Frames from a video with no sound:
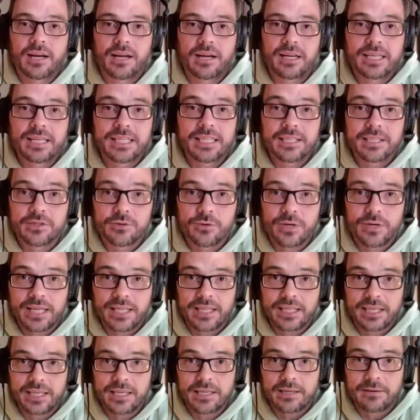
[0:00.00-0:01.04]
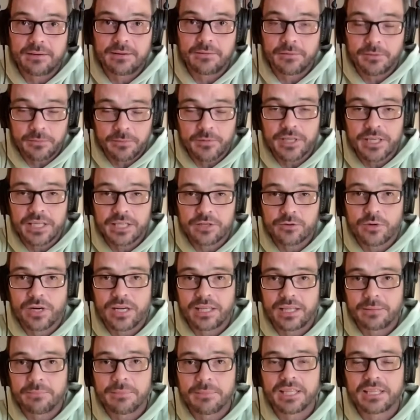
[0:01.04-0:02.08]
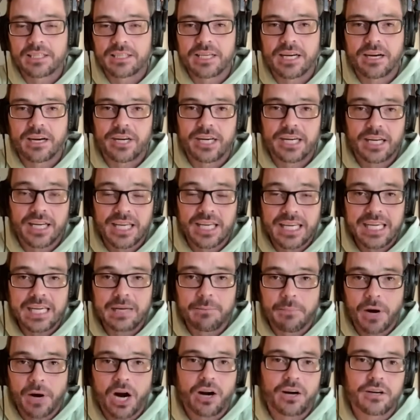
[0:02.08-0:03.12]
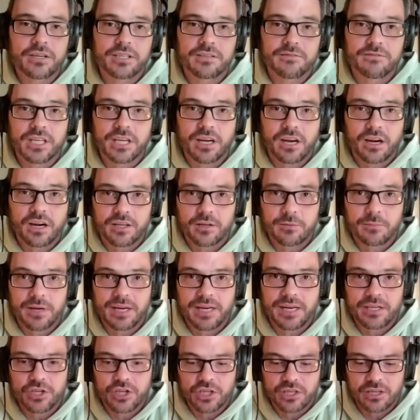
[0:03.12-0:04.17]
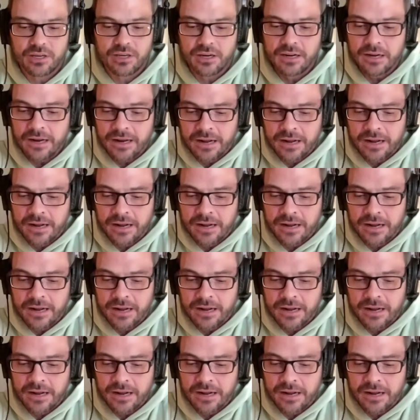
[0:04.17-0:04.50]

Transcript: in the Israeli military, a key part of the occupation